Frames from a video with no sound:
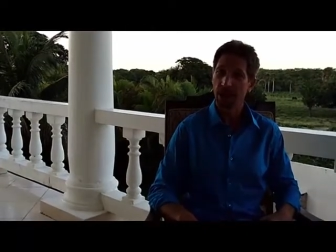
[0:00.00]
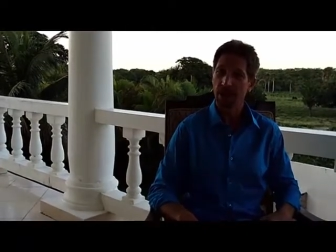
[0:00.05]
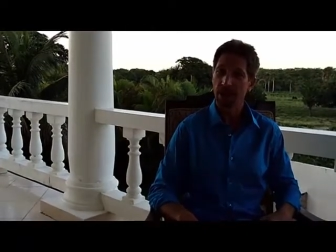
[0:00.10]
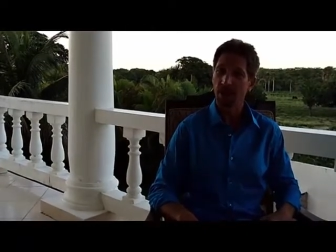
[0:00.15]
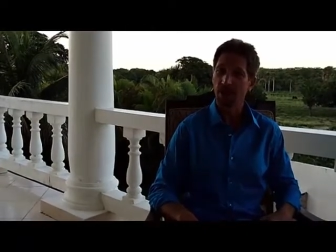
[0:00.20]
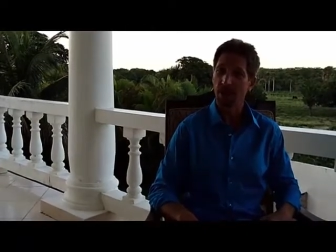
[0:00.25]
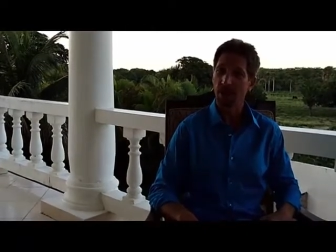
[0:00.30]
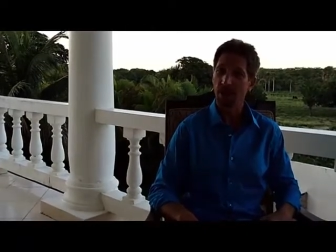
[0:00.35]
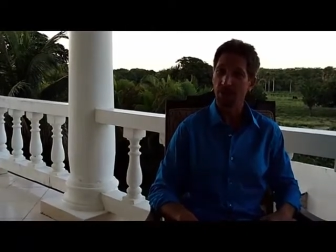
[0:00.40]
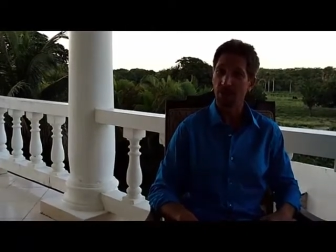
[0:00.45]

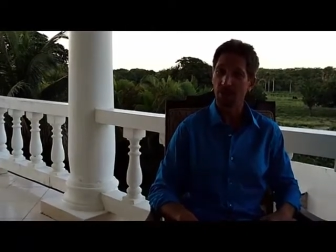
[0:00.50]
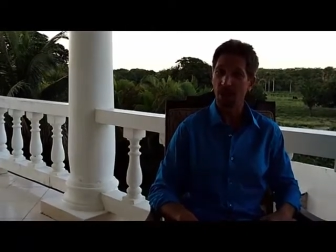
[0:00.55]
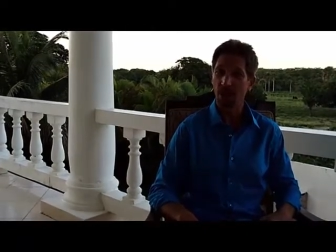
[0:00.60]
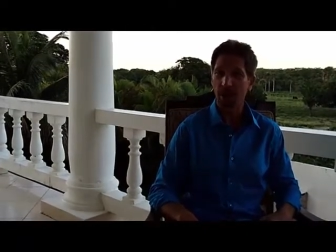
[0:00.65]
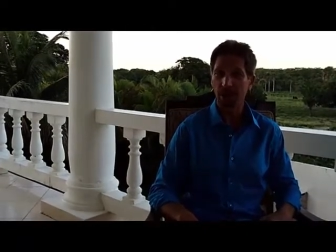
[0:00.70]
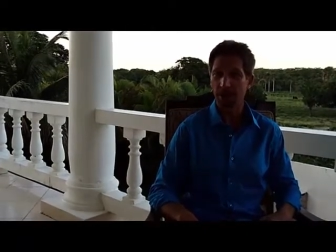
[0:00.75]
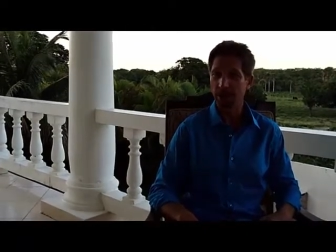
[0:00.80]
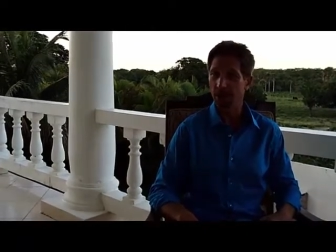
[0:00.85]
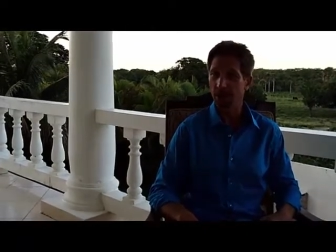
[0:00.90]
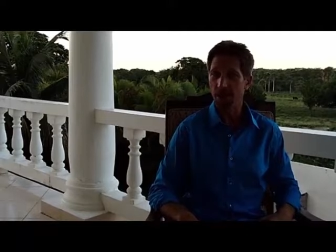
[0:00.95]
and you're not
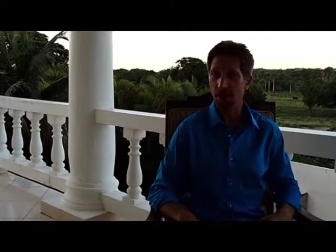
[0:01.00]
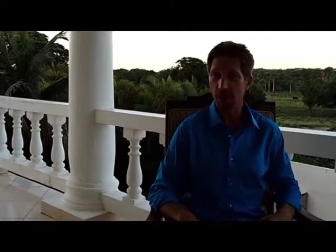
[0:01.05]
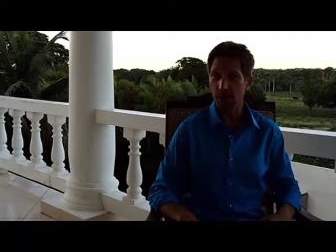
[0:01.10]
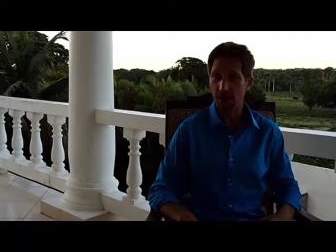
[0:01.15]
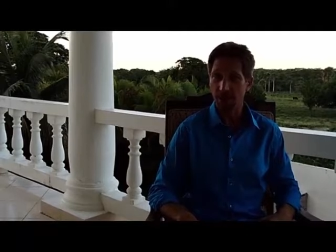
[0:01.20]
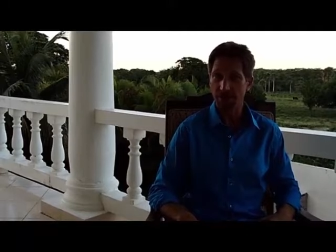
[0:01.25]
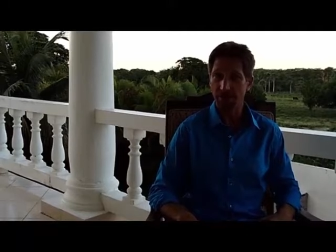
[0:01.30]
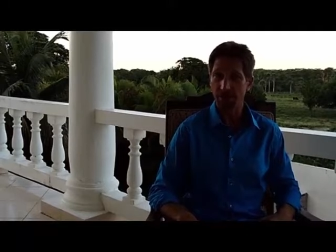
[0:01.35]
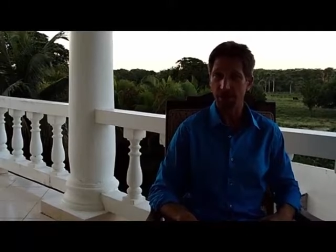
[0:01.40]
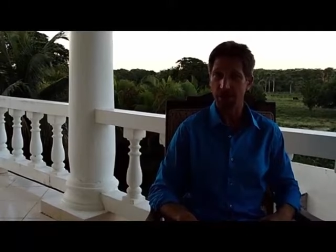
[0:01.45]
blocking it
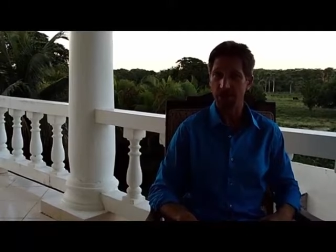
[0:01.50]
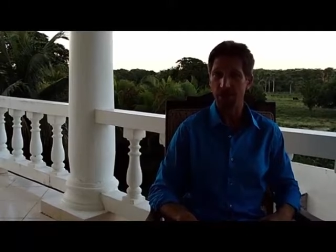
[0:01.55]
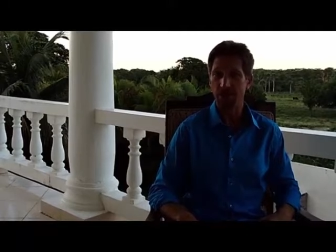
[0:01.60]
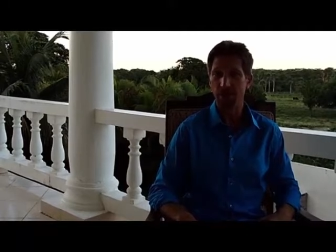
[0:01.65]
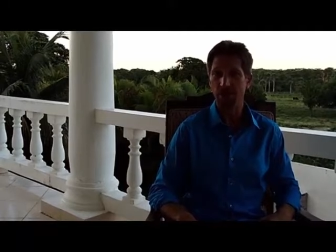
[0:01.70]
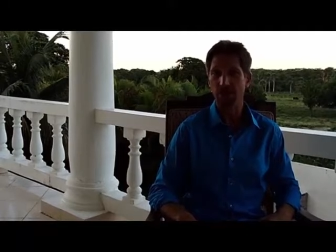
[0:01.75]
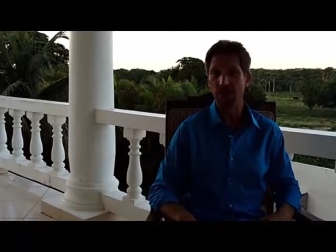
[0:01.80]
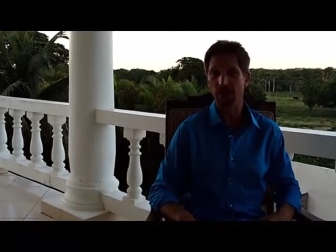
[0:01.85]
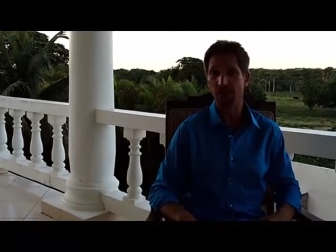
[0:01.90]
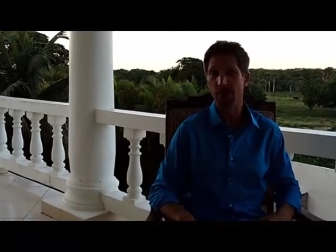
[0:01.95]
off
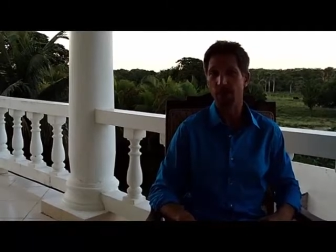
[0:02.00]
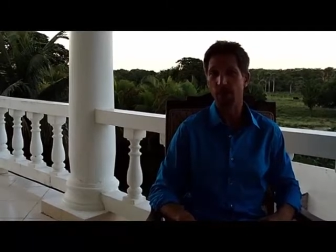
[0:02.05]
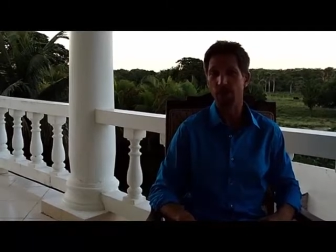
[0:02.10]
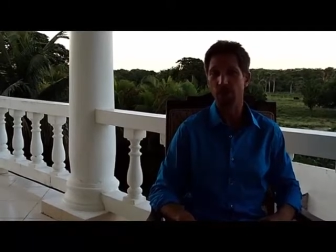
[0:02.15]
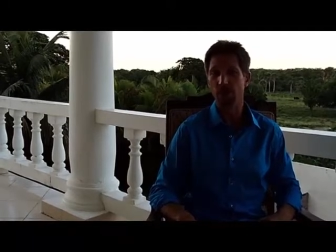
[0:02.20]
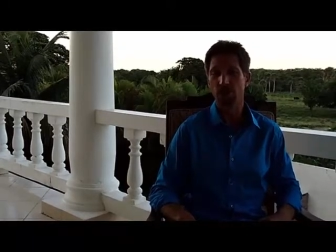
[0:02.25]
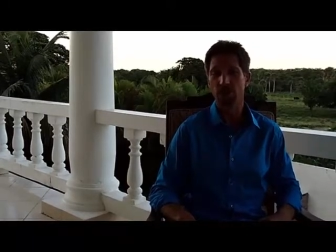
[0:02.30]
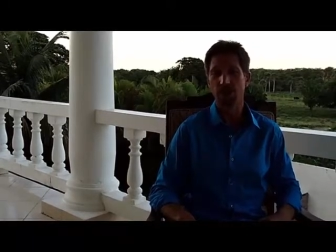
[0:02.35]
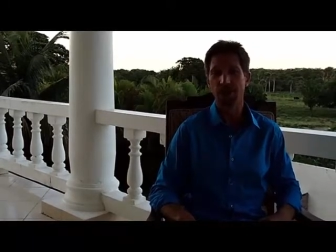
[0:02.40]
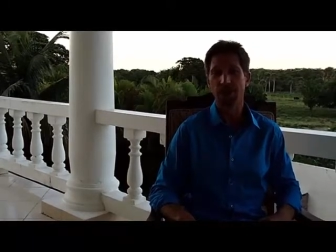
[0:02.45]
mentally and
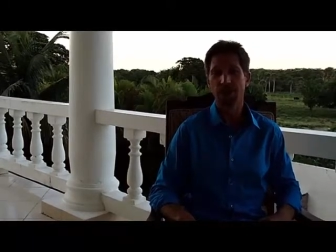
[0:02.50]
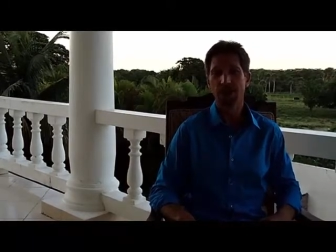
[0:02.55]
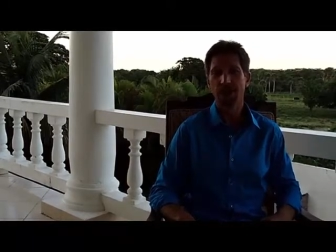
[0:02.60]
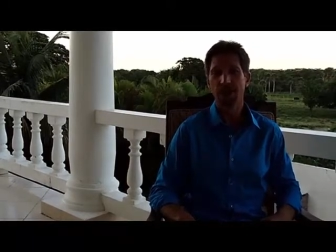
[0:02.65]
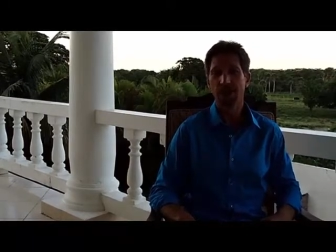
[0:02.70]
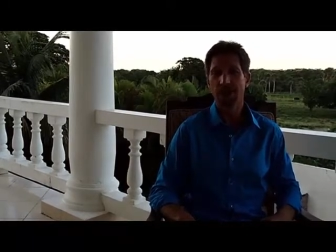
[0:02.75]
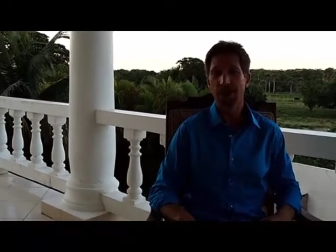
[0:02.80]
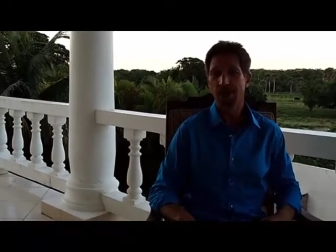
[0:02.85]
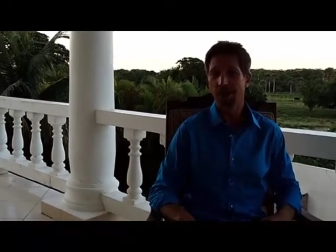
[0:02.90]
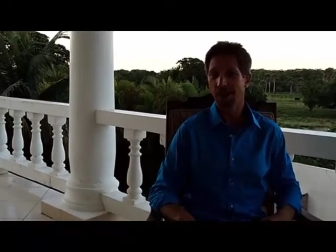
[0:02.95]
emotionally,
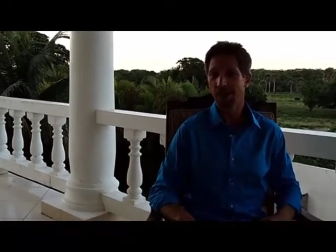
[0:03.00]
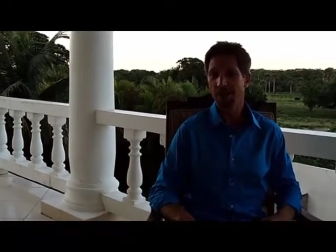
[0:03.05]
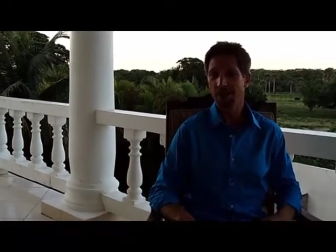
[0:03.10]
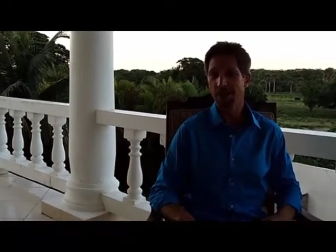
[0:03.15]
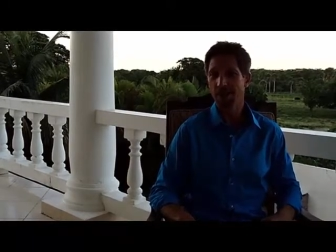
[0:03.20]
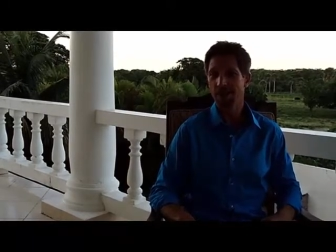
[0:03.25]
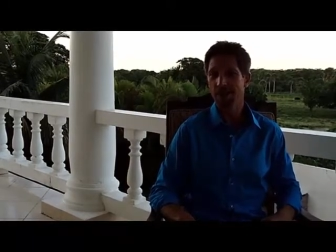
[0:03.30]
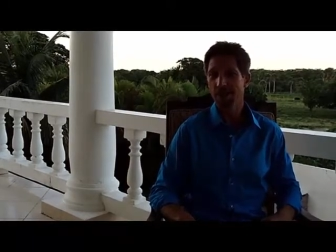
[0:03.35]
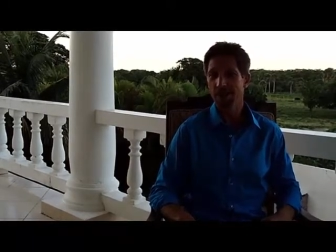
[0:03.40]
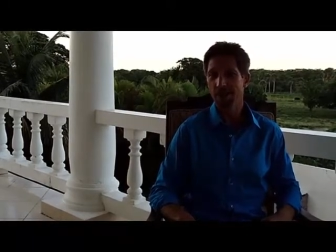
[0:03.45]

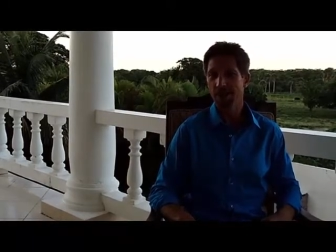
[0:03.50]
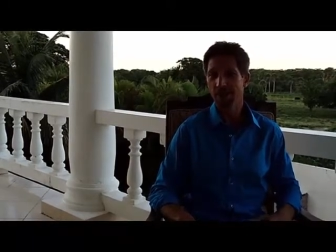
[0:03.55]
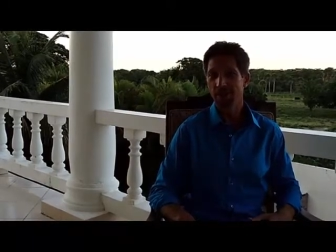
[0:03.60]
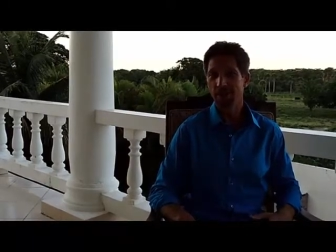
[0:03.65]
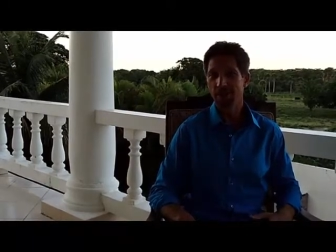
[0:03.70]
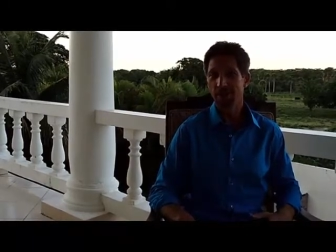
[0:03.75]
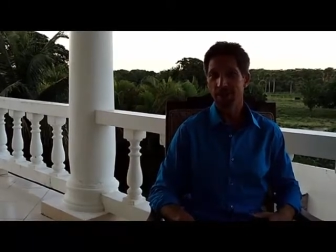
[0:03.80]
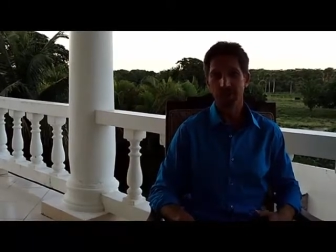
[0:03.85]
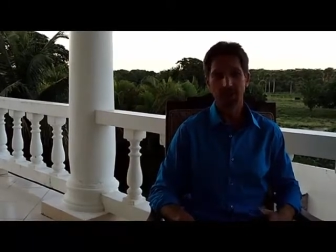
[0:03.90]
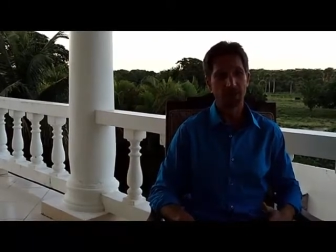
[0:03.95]
then
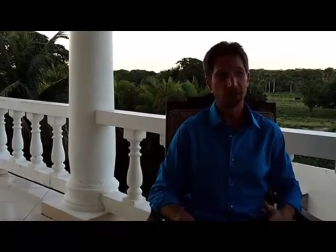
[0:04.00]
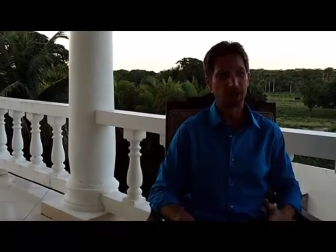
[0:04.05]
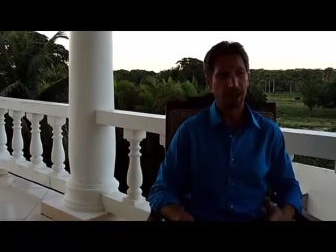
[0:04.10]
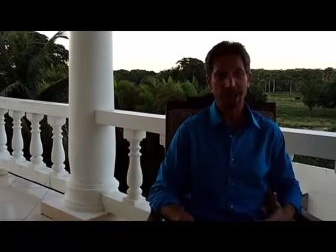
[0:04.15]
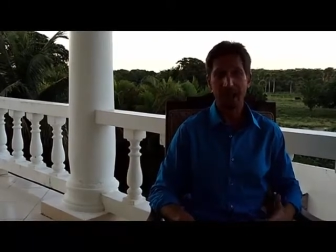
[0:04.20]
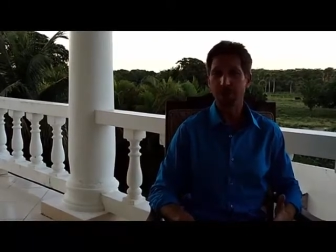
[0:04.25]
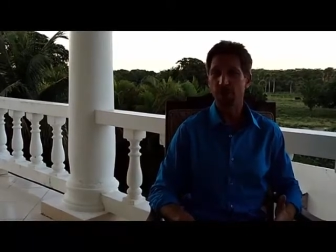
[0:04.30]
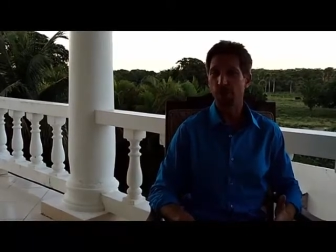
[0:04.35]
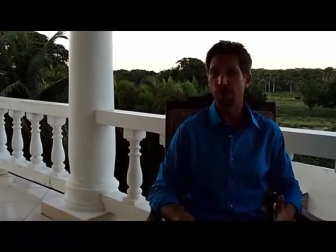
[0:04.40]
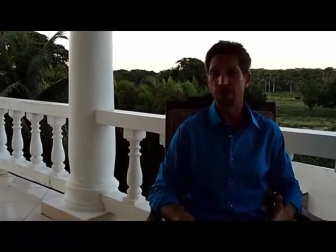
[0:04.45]
you're
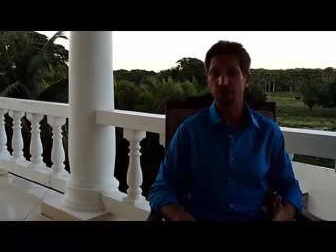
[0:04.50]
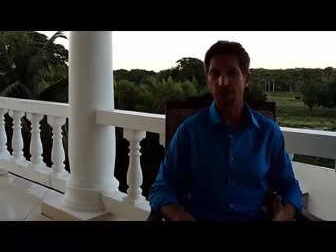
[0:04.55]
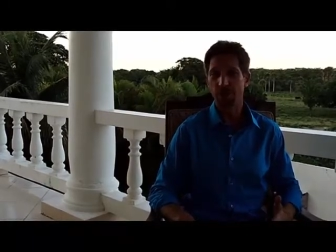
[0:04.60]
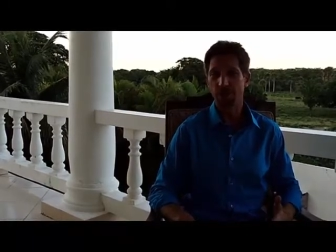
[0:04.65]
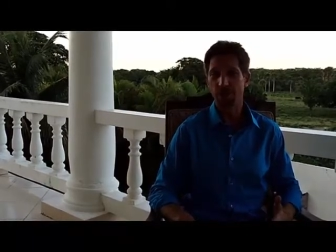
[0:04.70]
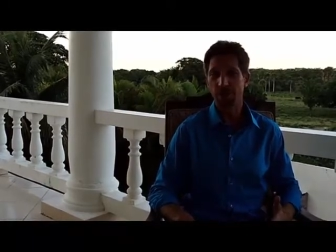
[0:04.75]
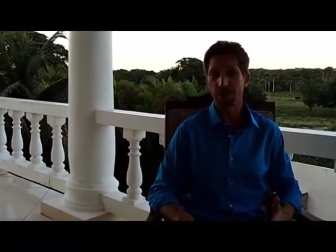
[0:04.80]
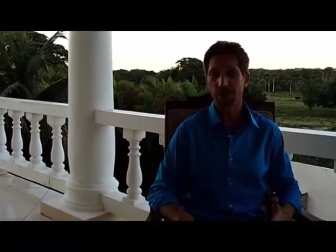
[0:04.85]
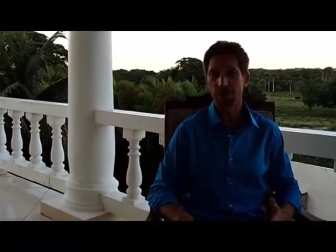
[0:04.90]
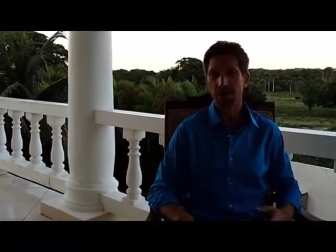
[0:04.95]
halfway
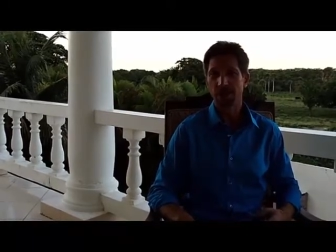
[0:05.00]
there.